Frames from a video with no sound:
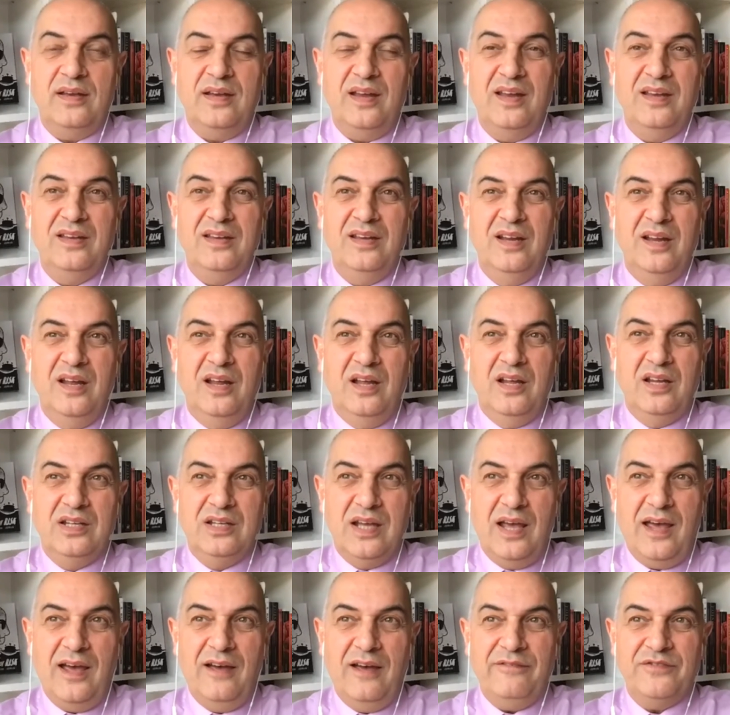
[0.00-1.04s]
And you
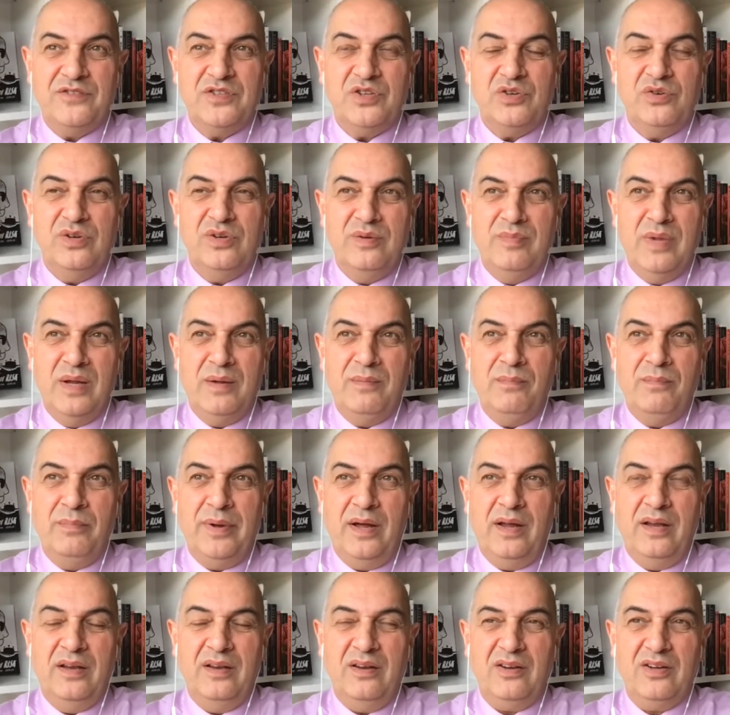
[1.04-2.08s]
have to remember,
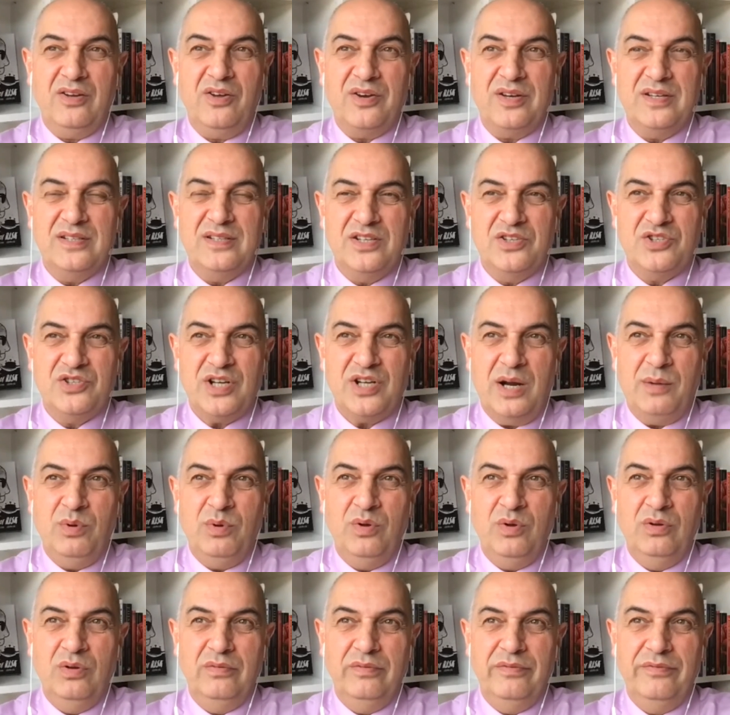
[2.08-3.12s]
and I got into
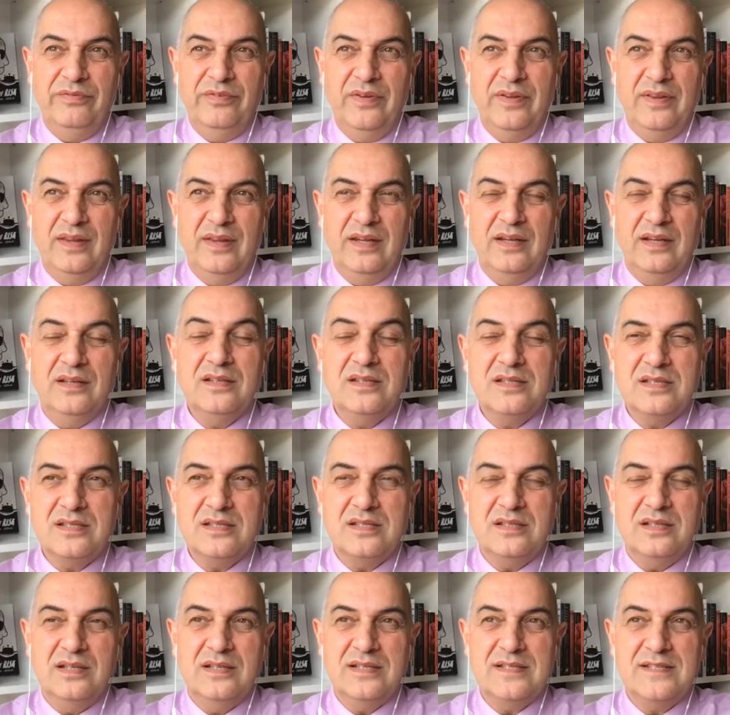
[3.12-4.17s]
trouble for
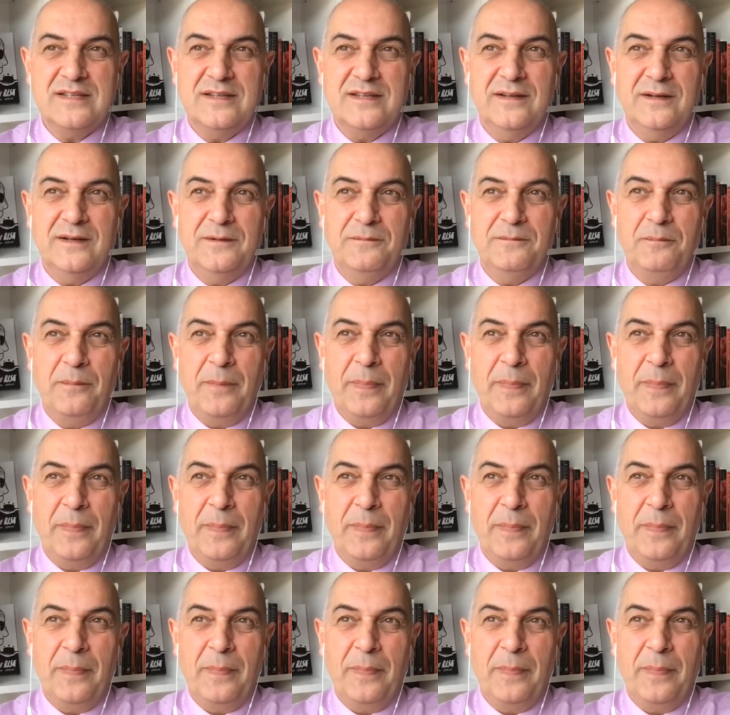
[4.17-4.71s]
this, is that